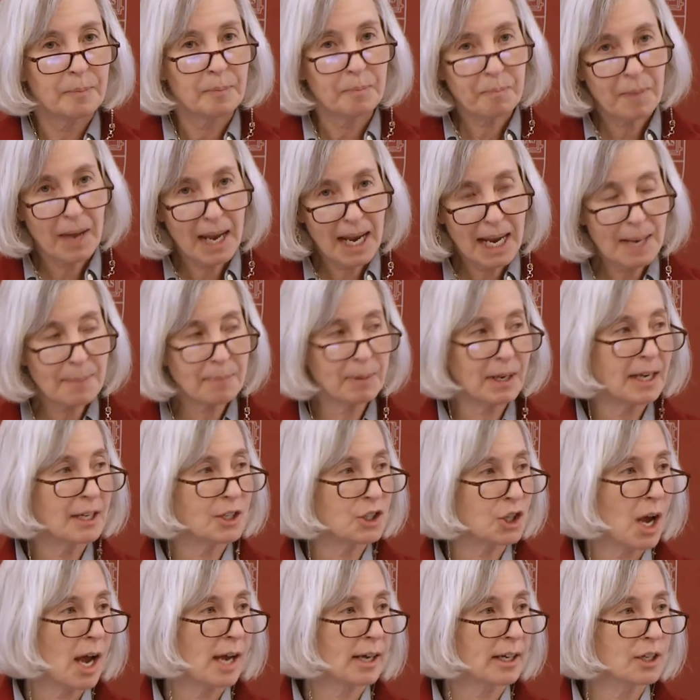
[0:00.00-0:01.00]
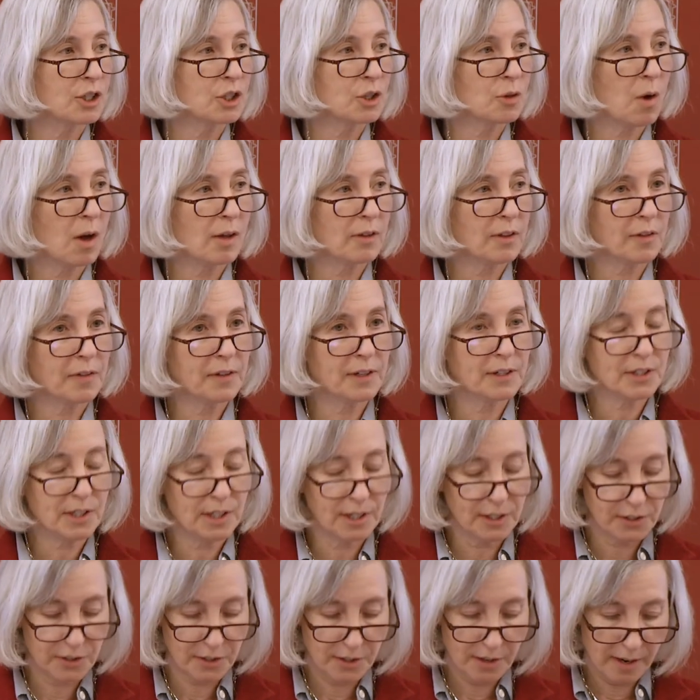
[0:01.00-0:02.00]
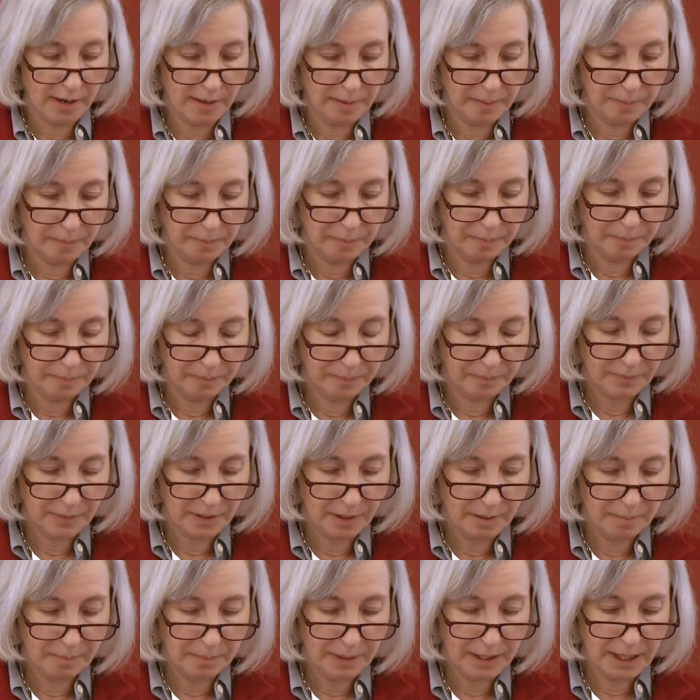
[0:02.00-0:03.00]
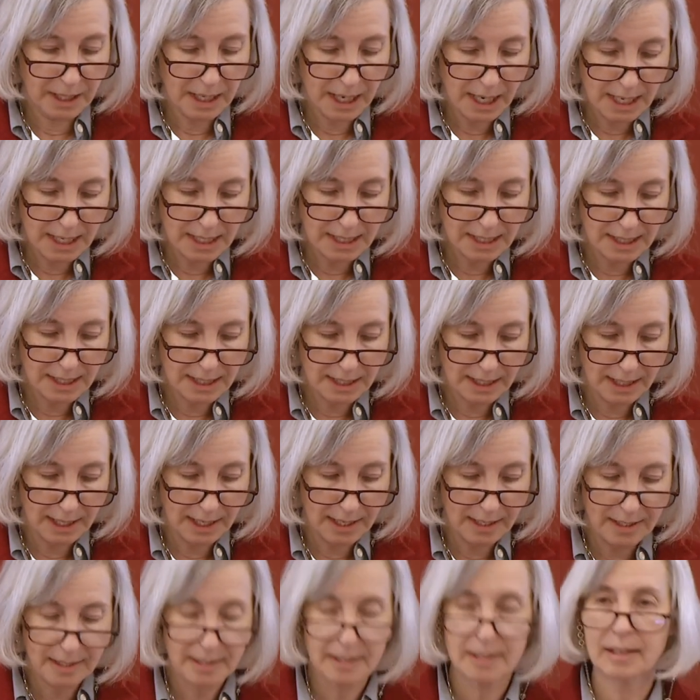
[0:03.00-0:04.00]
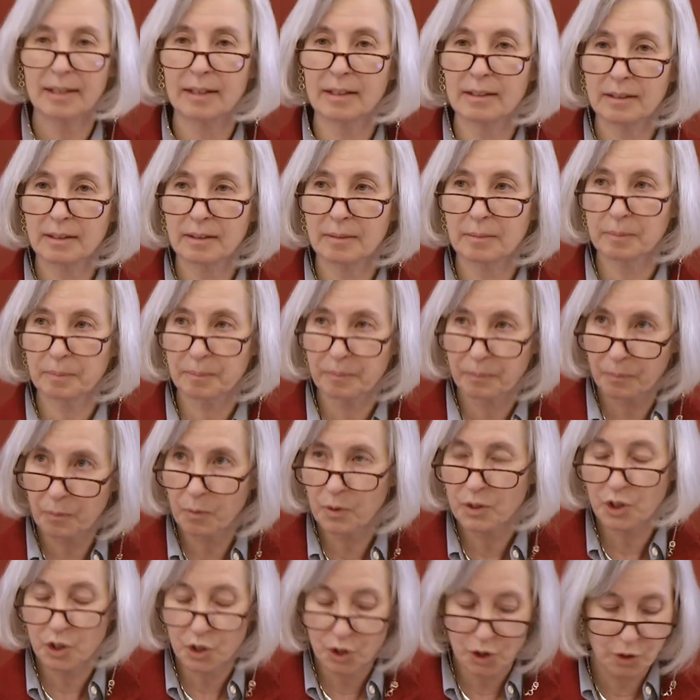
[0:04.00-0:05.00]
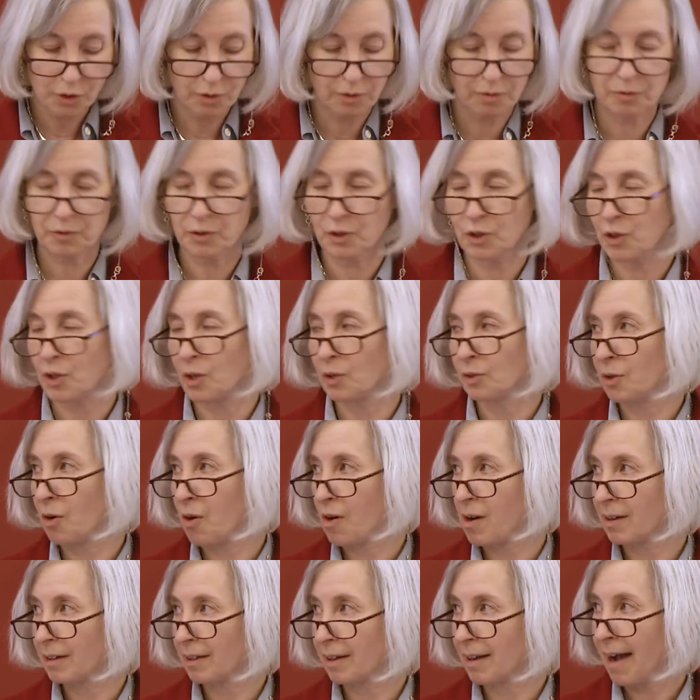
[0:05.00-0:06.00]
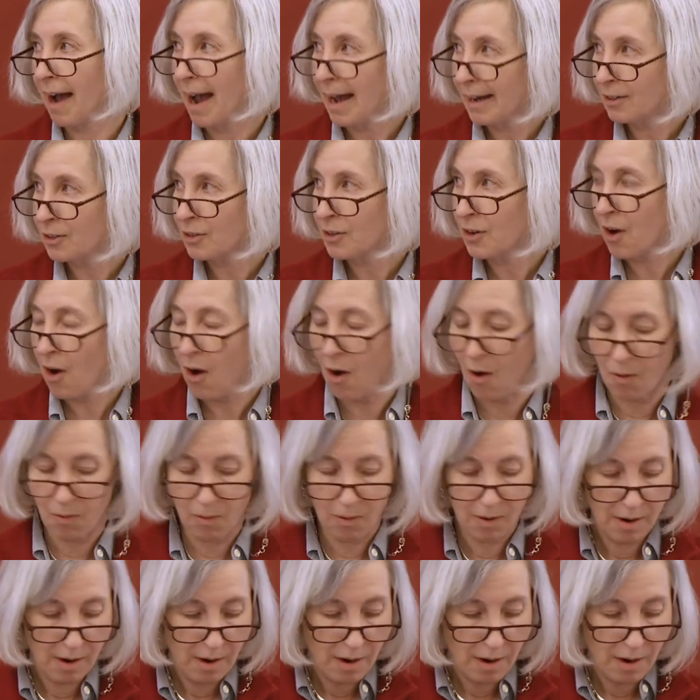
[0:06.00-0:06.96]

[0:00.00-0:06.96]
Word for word: Maybe John can do all the things he's done, because he's was a student for so long. I don't know,